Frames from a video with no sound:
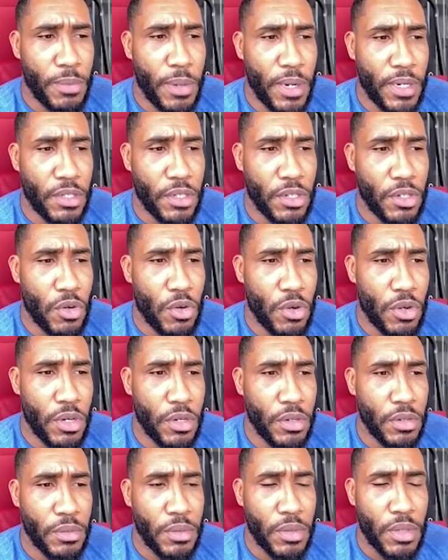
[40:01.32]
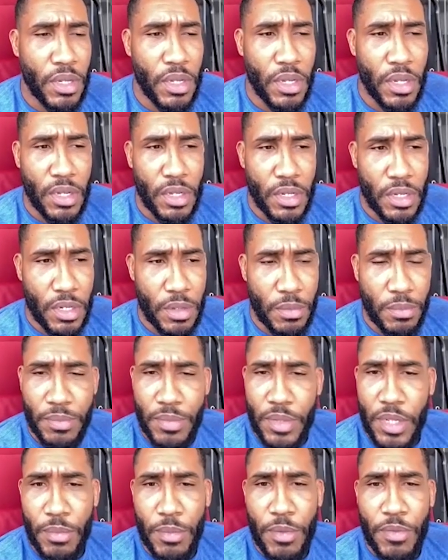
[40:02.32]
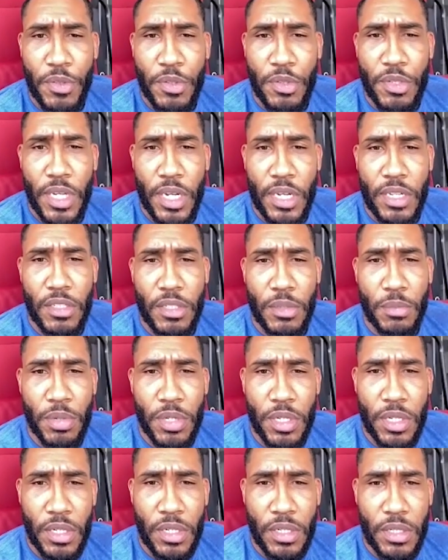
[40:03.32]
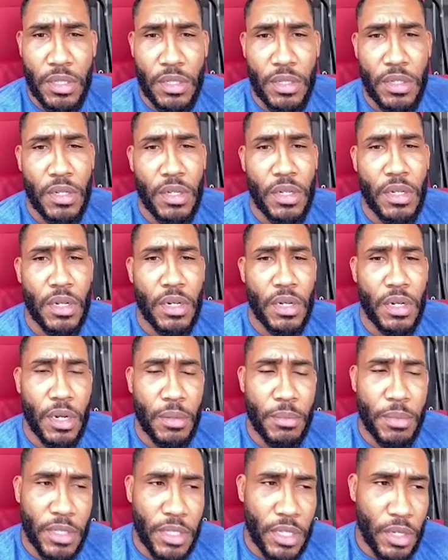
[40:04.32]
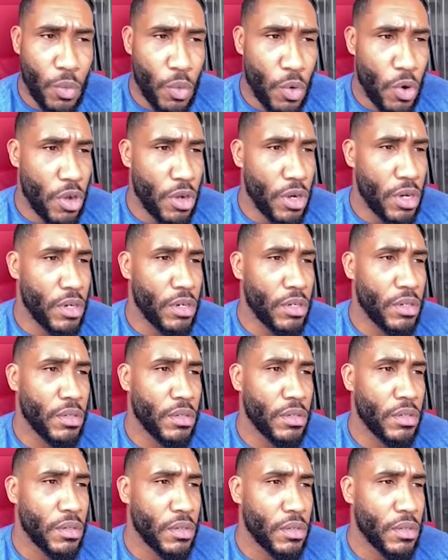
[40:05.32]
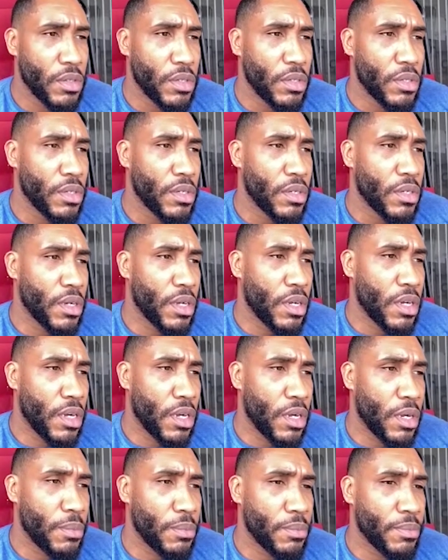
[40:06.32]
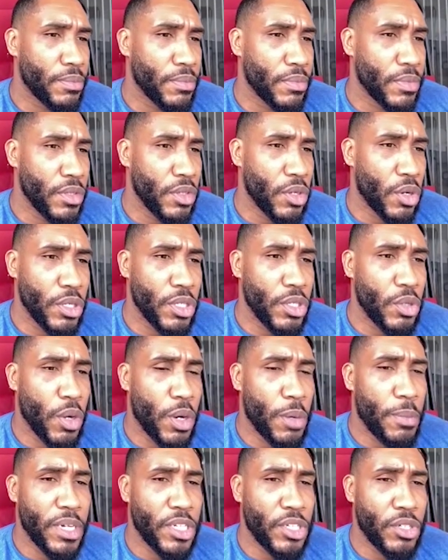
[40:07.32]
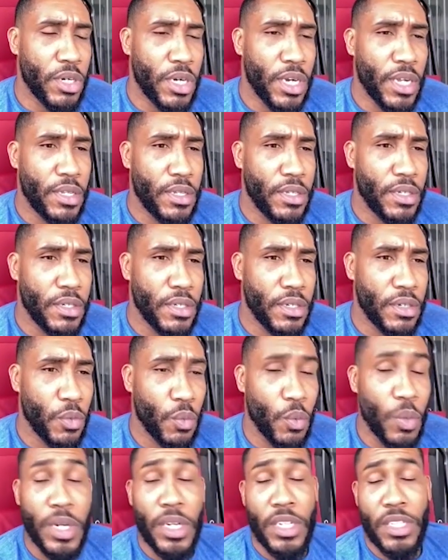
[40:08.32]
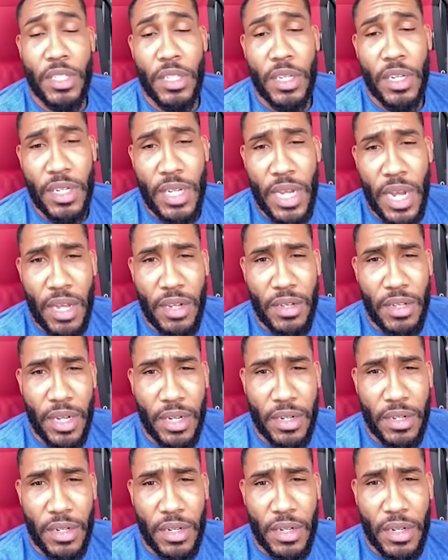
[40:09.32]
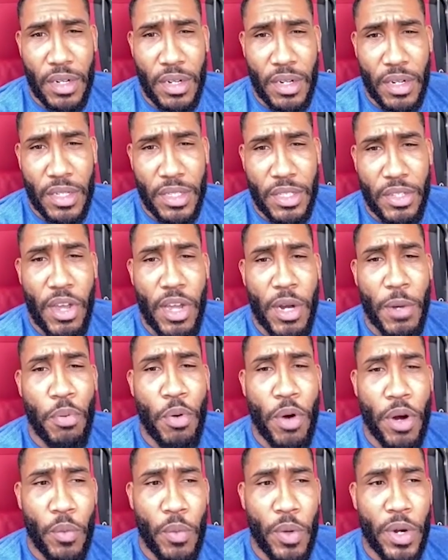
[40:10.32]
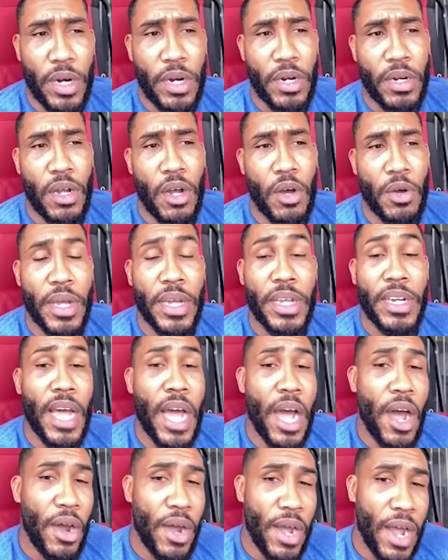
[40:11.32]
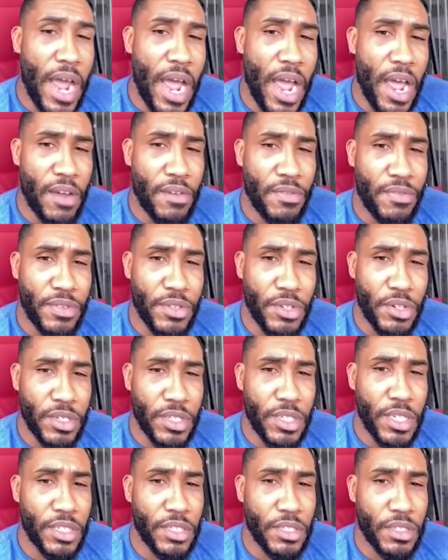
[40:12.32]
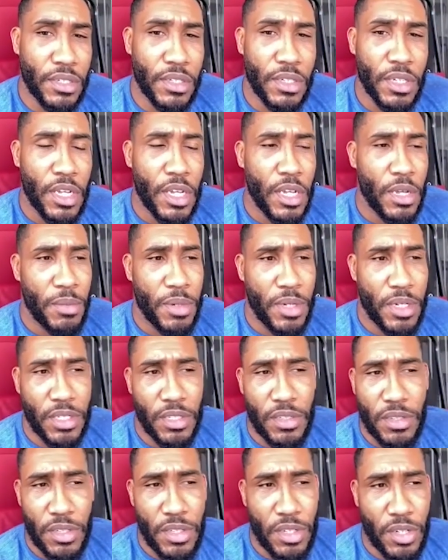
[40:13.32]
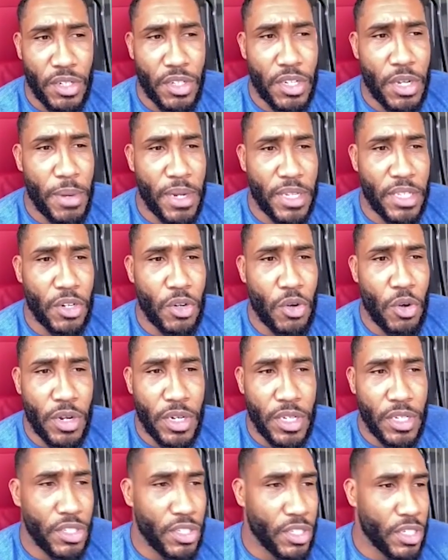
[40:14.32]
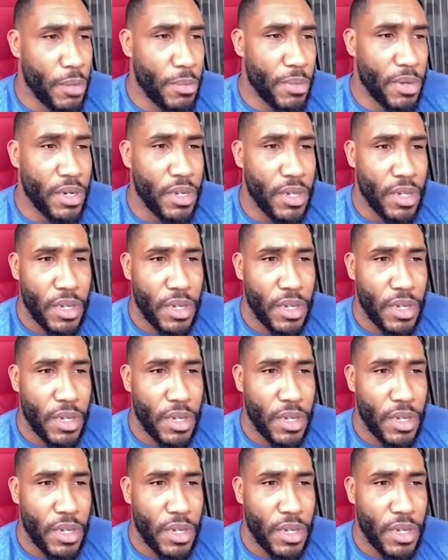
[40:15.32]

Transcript: back to the corner. Give him a few seconds to breathe. Let them get their water. You know, you want to make sure that when they're sitting down, like they're at a point where, okay, now I have your attention. Because, you know, you come back to the corner, you're just coming